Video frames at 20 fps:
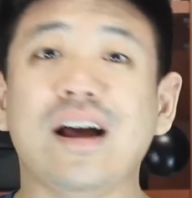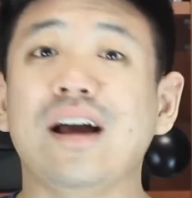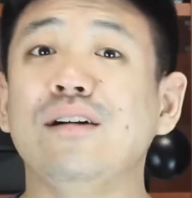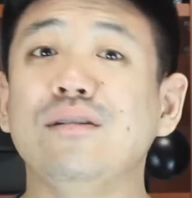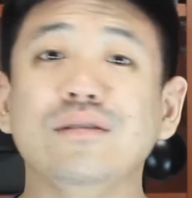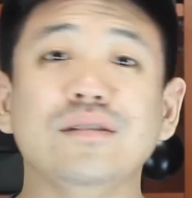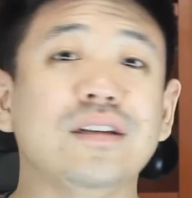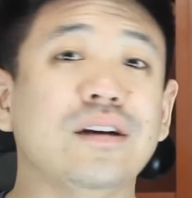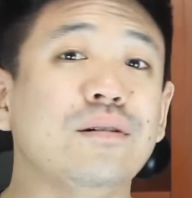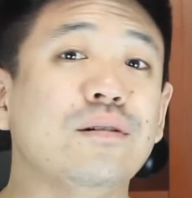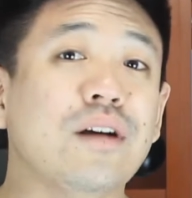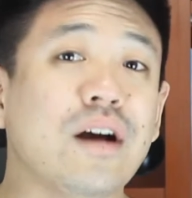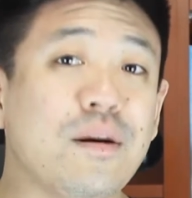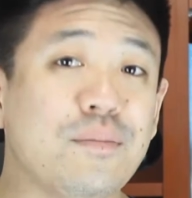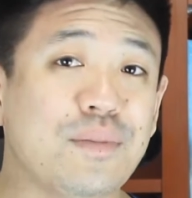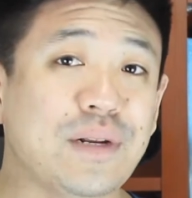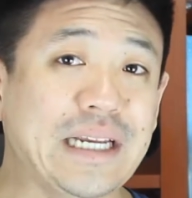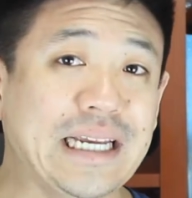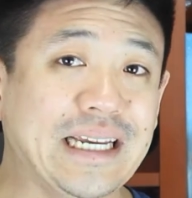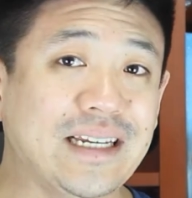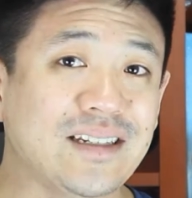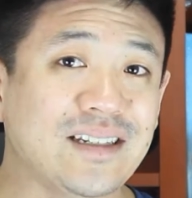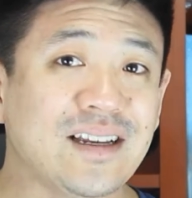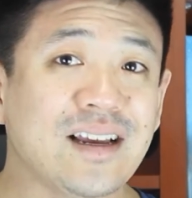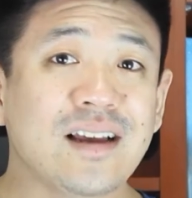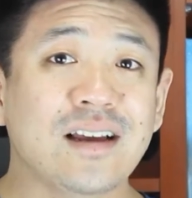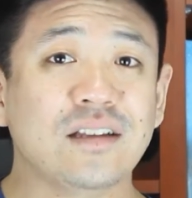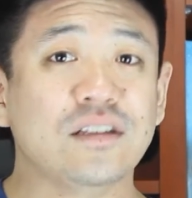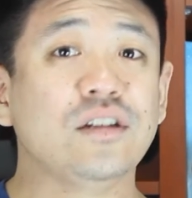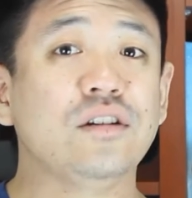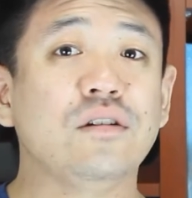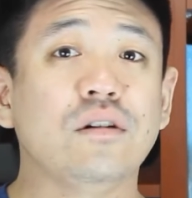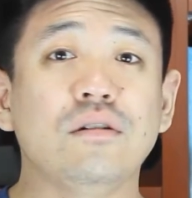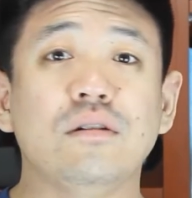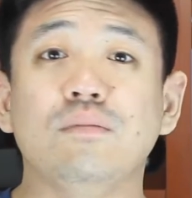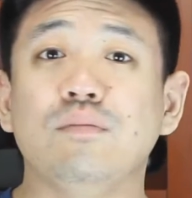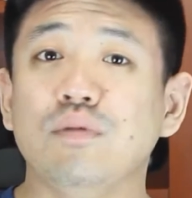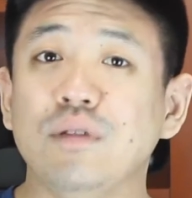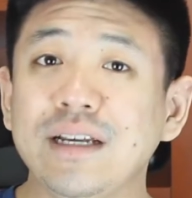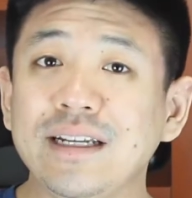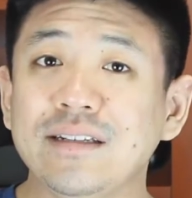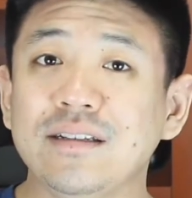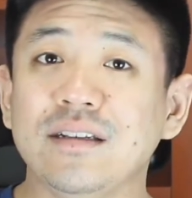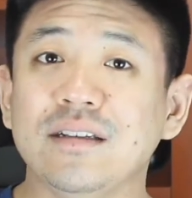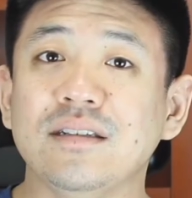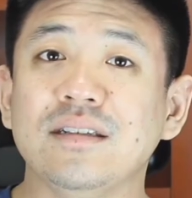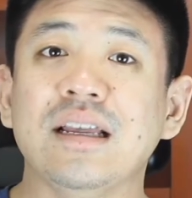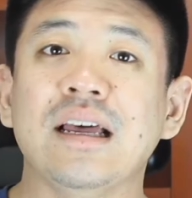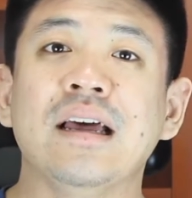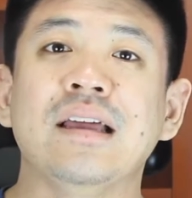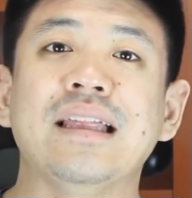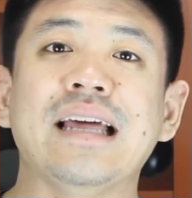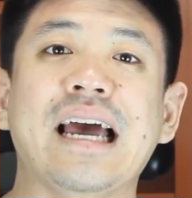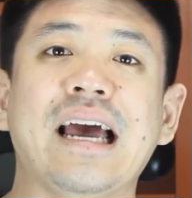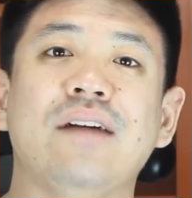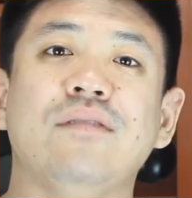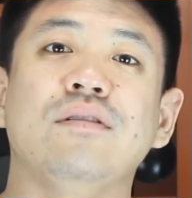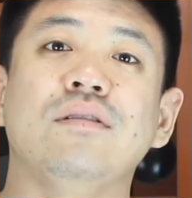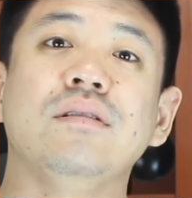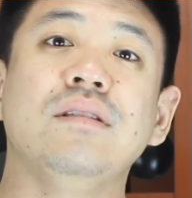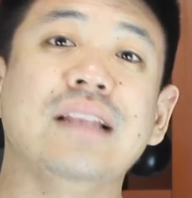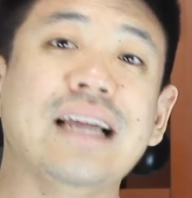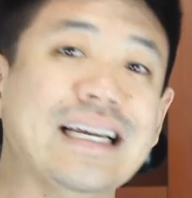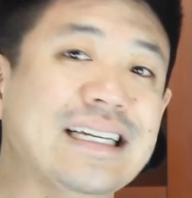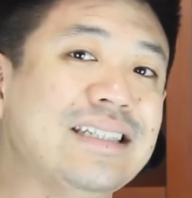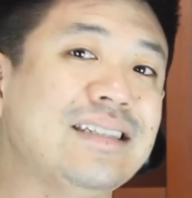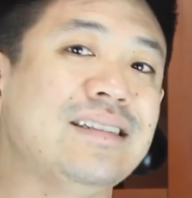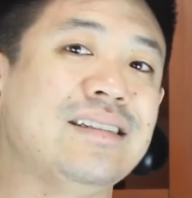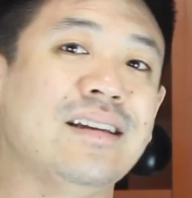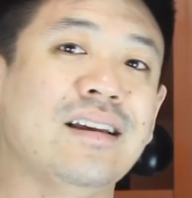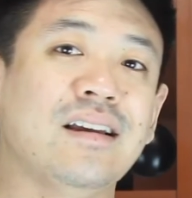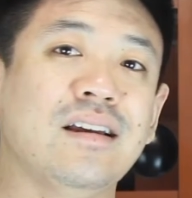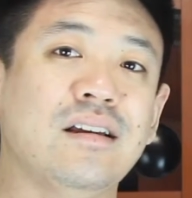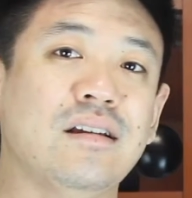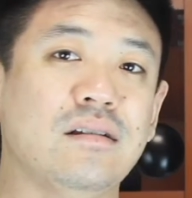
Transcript: I will tell companies to go to places that have less